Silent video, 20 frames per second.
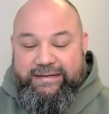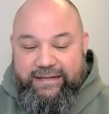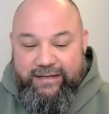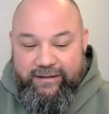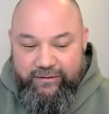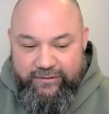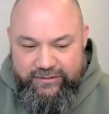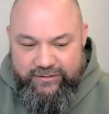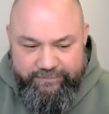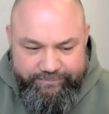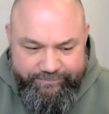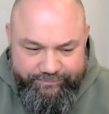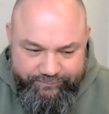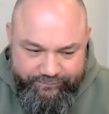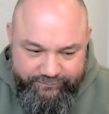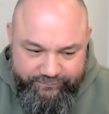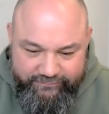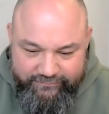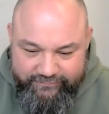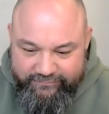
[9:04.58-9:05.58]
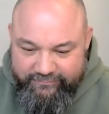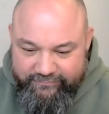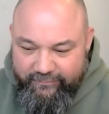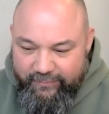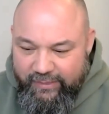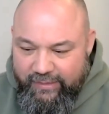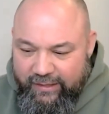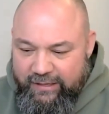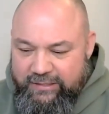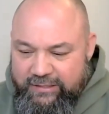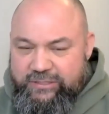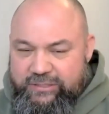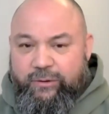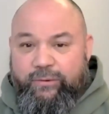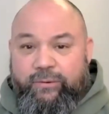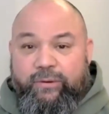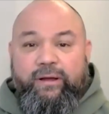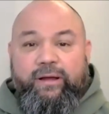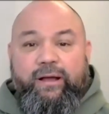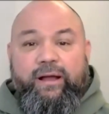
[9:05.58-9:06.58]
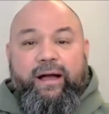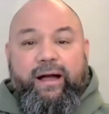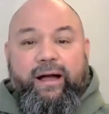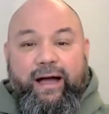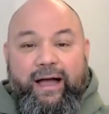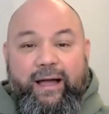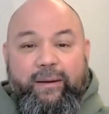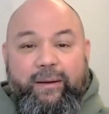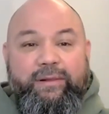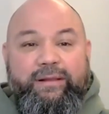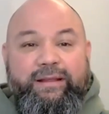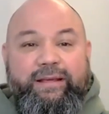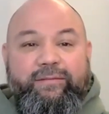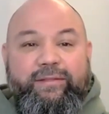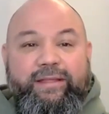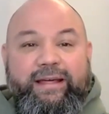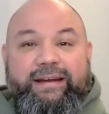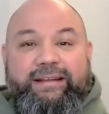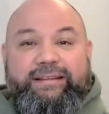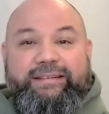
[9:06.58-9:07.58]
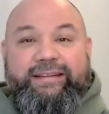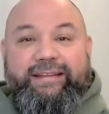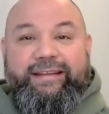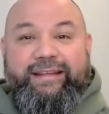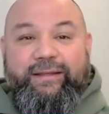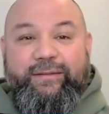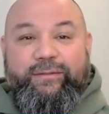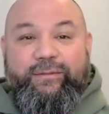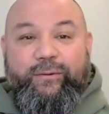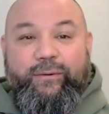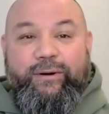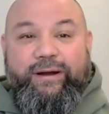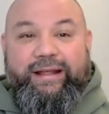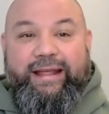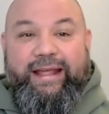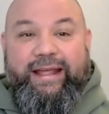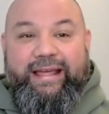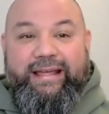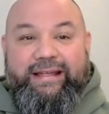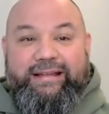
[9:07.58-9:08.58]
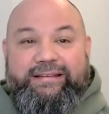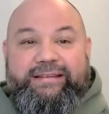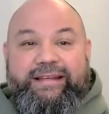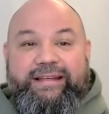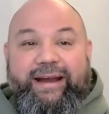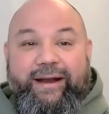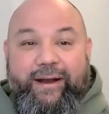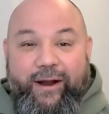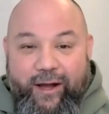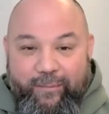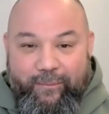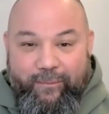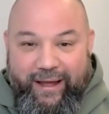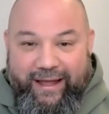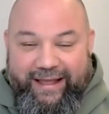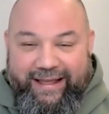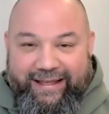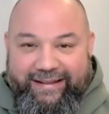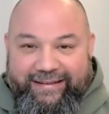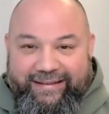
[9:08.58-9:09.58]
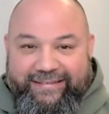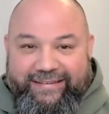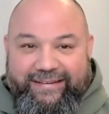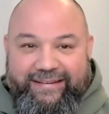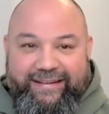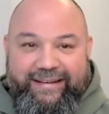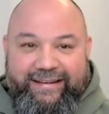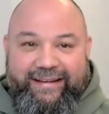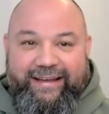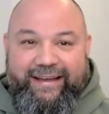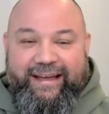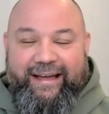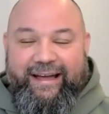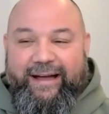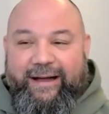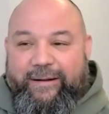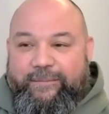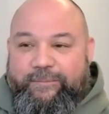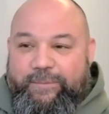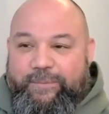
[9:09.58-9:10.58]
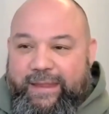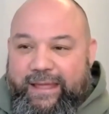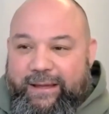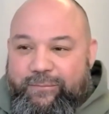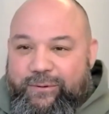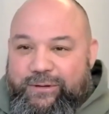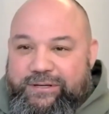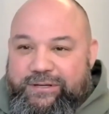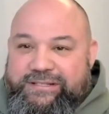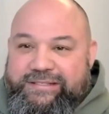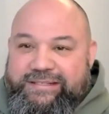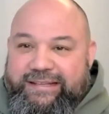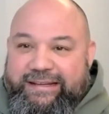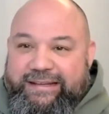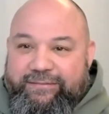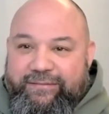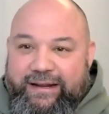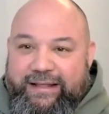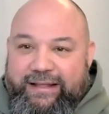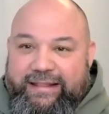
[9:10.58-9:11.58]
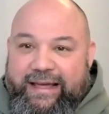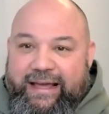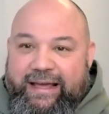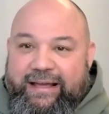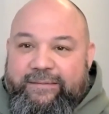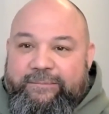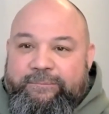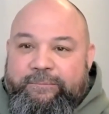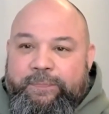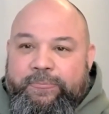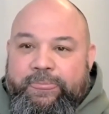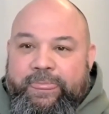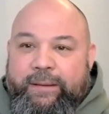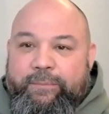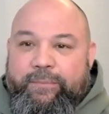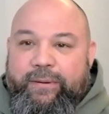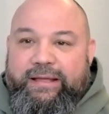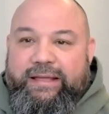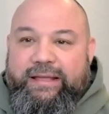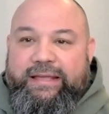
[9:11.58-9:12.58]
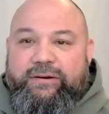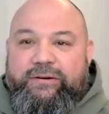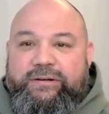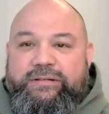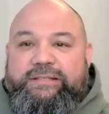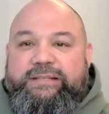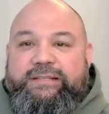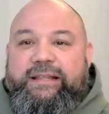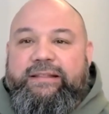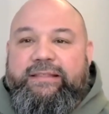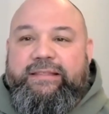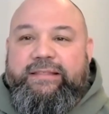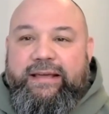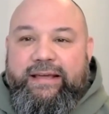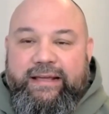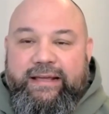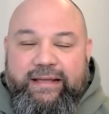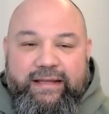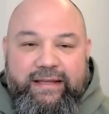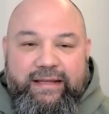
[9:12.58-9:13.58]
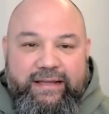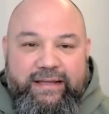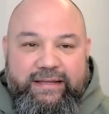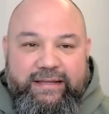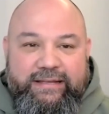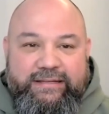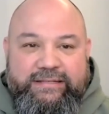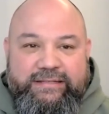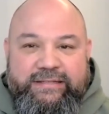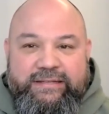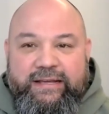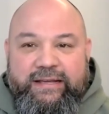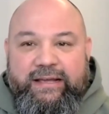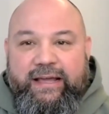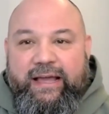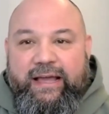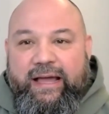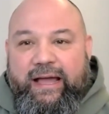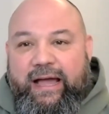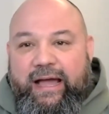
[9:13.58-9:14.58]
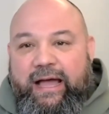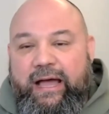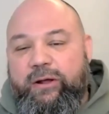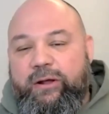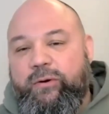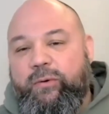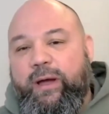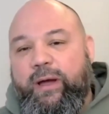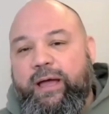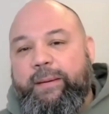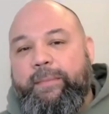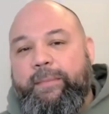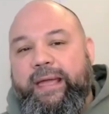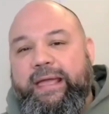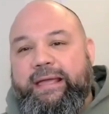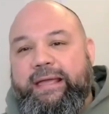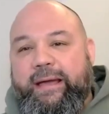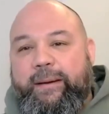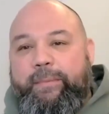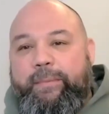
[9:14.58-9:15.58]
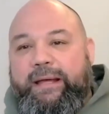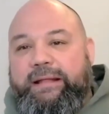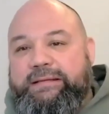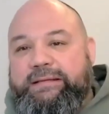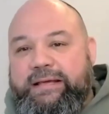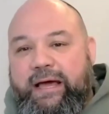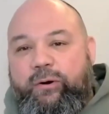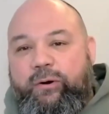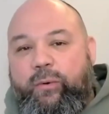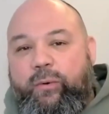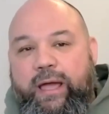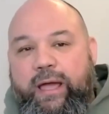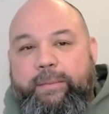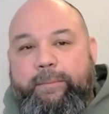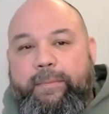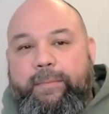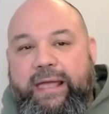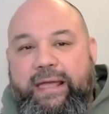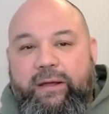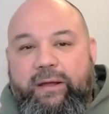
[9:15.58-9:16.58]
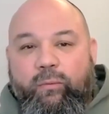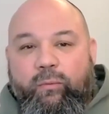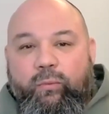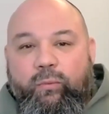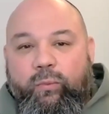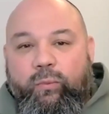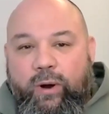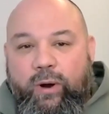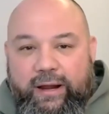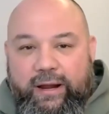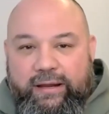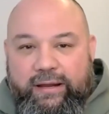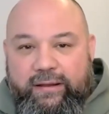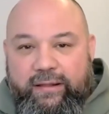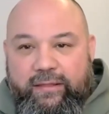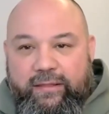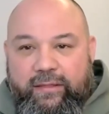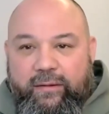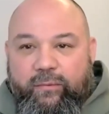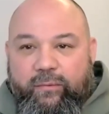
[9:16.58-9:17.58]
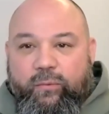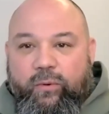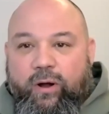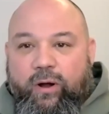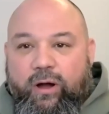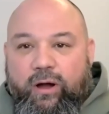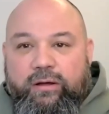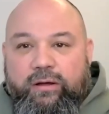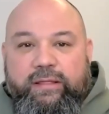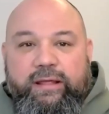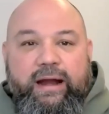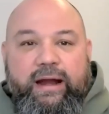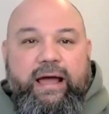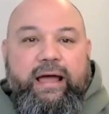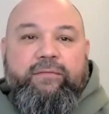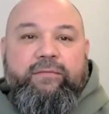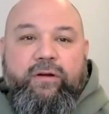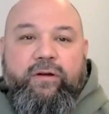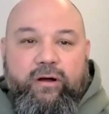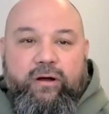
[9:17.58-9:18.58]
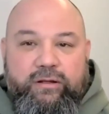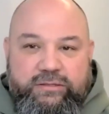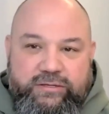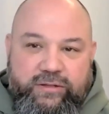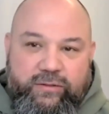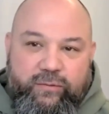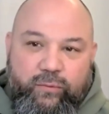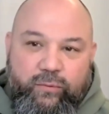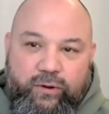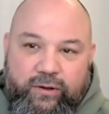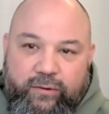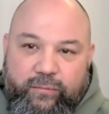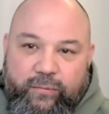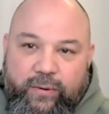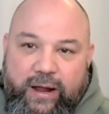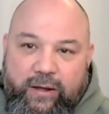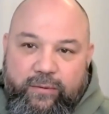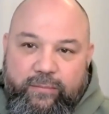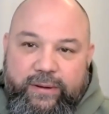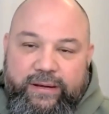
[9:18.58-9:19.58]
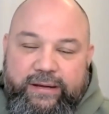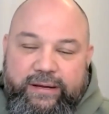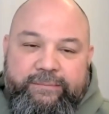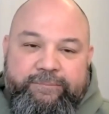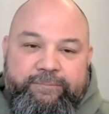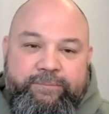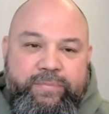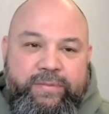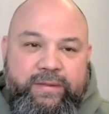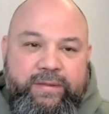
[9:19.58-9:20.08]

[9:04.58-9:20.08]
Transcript: details. So I believe that it's in the authority hands and not my hands. Um, and we'll just leave it at that. But here's the thing is, how do I make amends? How do I make right the wrong that I've caused the world around me.